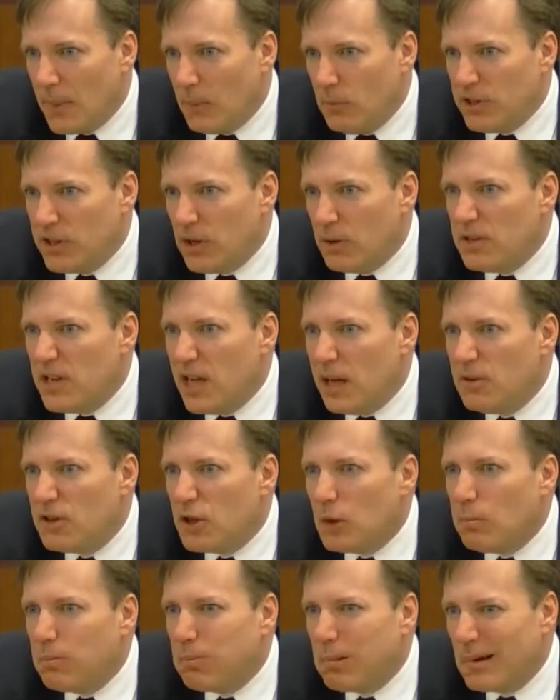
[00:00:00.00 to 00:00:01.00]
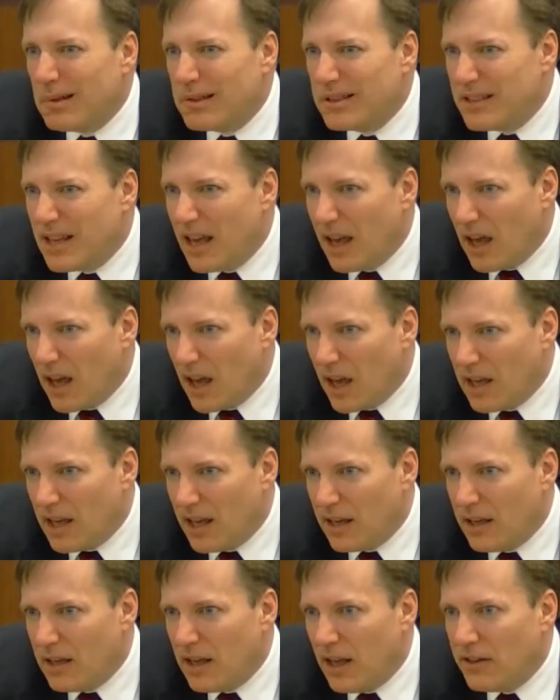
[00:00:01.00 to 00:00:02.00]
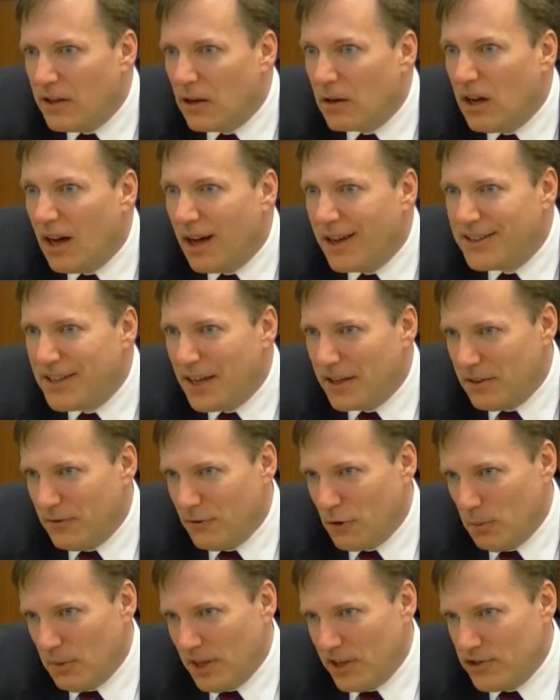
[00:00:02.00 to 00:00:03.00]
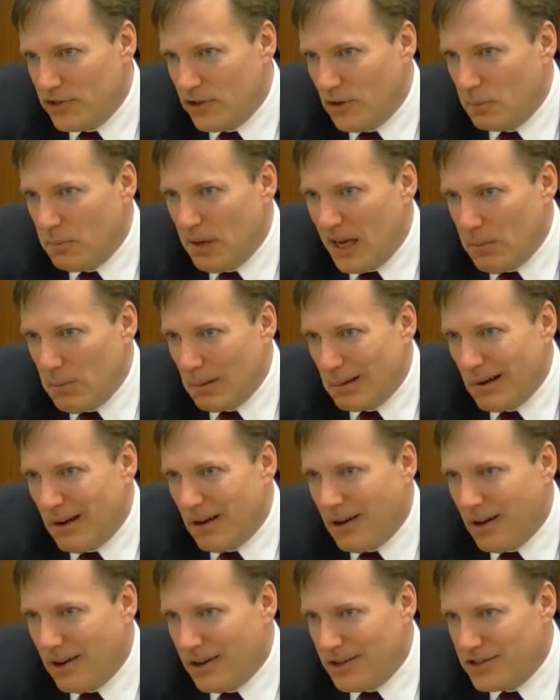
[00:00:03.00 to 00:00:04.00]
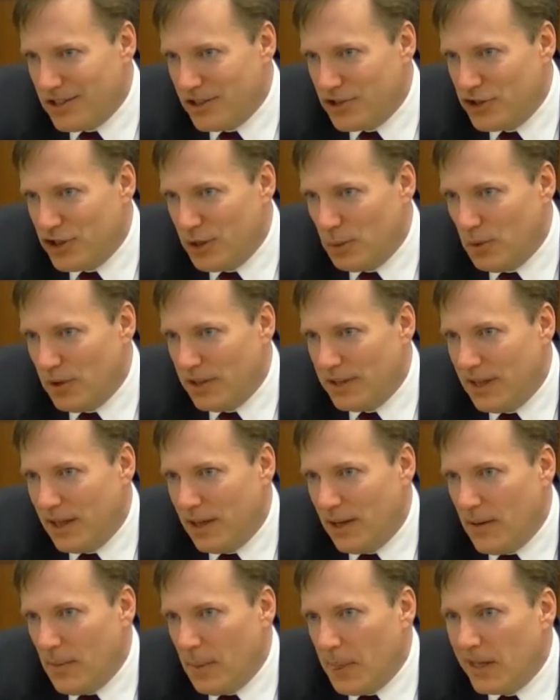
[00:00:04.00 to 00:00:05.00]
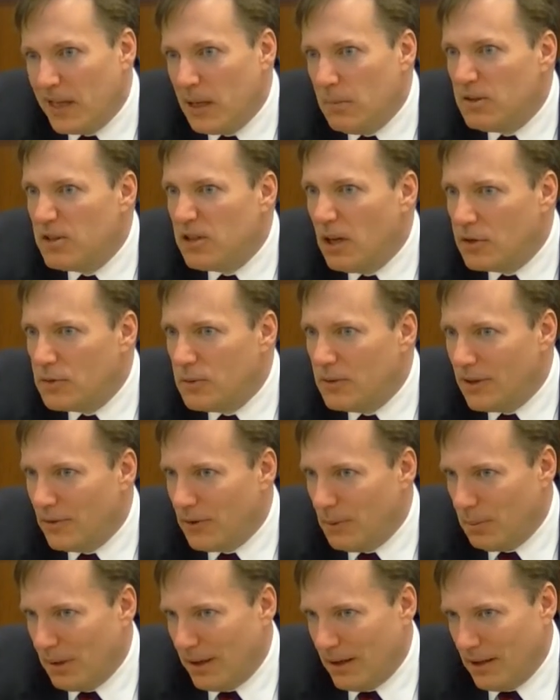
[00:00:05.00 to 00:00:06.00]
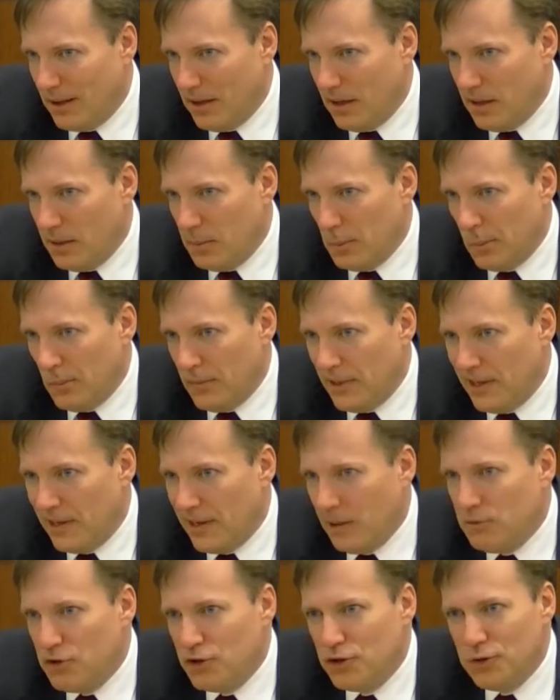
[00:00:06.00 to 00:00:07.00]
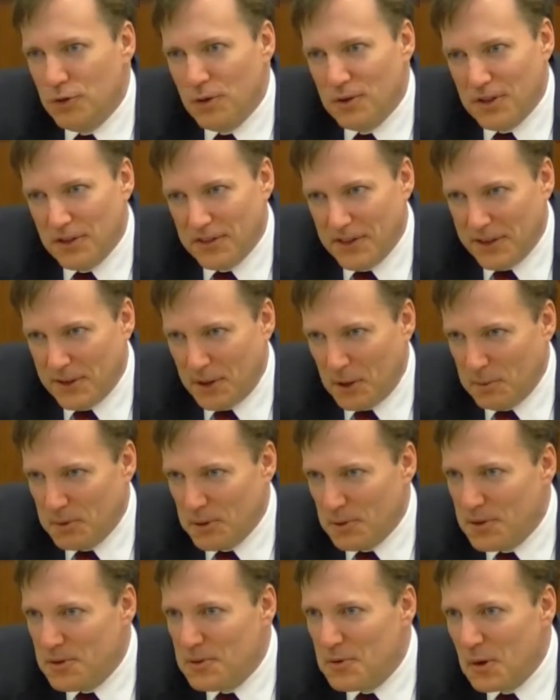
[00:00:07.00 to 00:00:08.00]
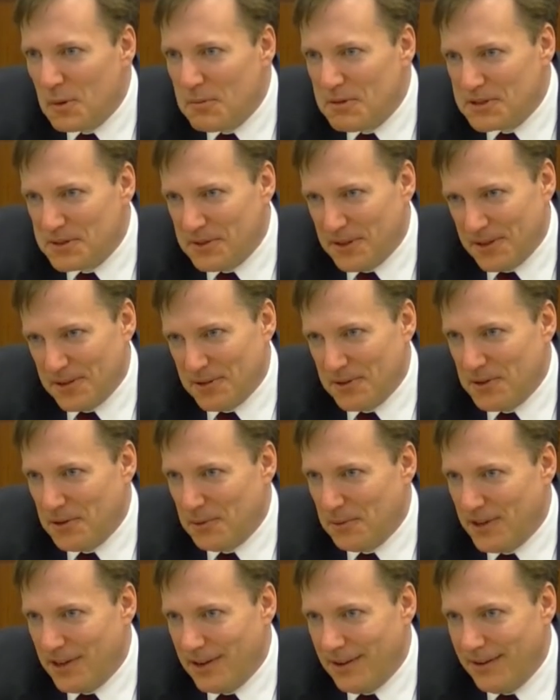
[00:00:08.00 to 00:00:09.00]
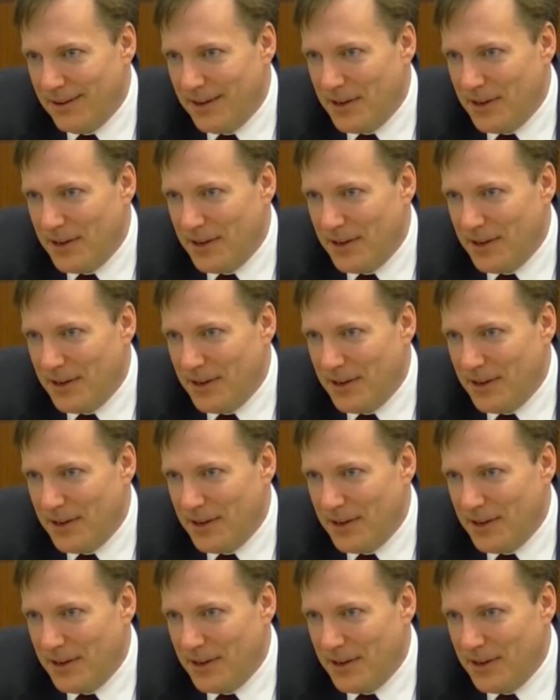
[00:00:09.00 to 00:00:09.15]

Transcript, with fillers: with their name and their birthday and, and their contact information on paper cards, and she would keep in touch with everybody. And I'm sure that that helped her enormously in her career.